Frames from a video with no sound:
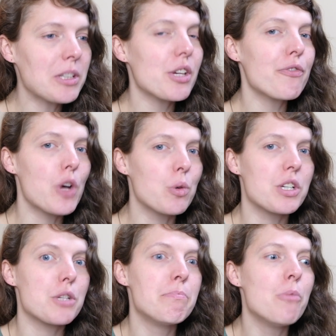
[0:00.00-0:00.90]
to
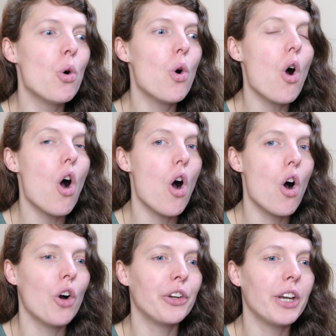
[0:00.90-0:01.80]
focus more
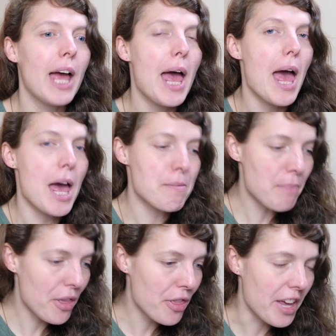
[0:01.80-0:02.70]
on
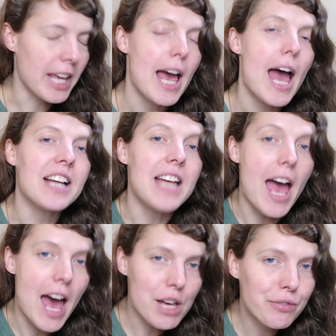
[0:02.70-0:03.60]
empathy and
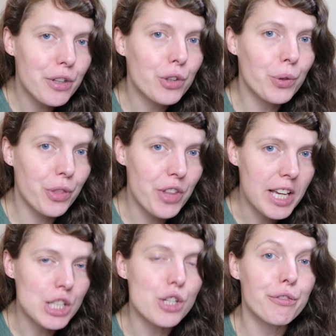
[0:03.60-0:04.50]
ethical
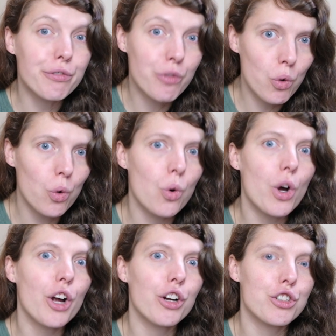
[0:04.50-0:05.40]
things for
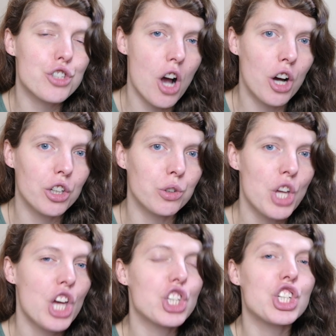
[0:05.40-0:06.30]
her child.
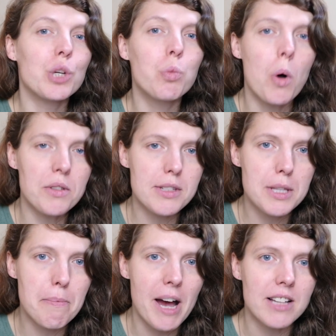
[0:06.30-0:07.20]
She wants
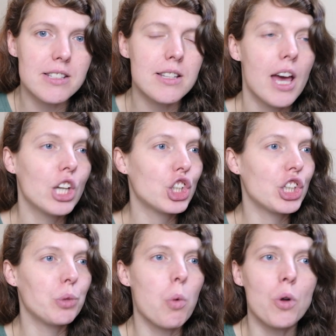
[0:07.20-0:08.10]
the best.
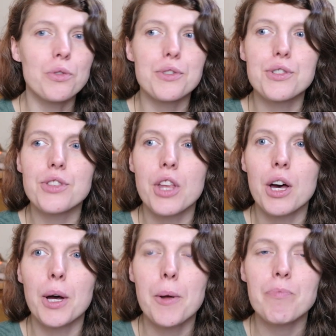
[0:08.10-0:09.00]
She wants
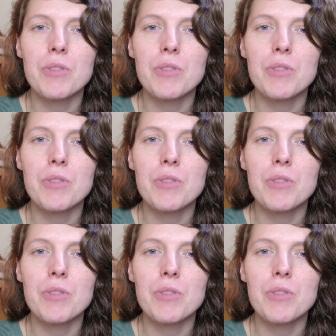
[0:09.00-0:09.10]
to